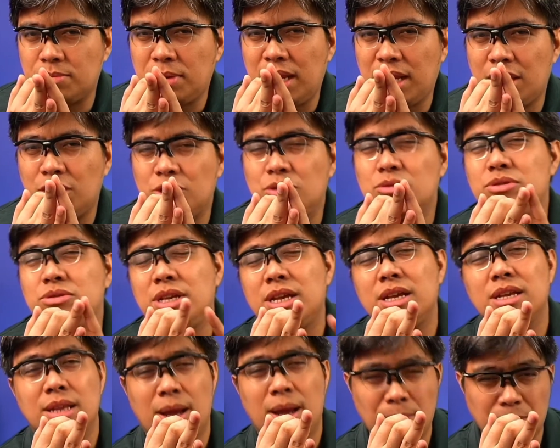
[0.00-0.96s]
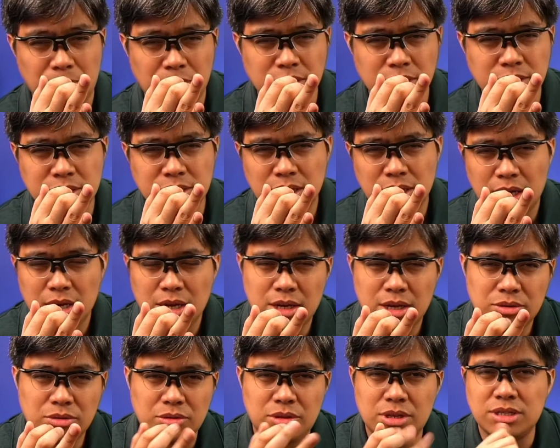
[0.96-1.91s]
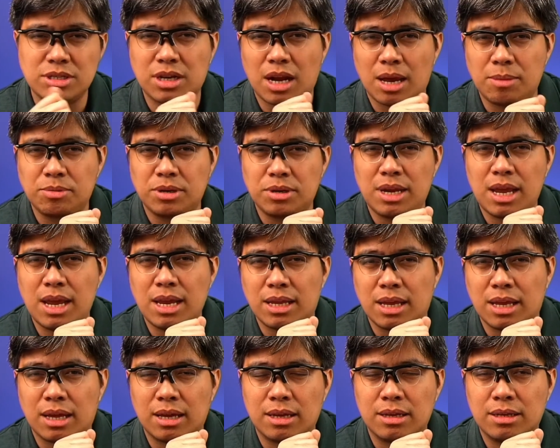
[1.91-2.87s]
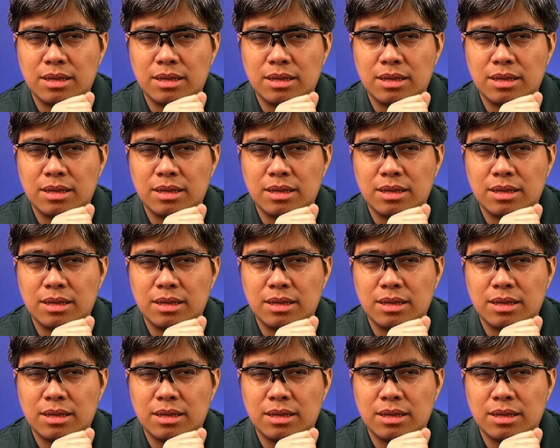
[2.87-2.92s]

meaning using numbers to describe your data,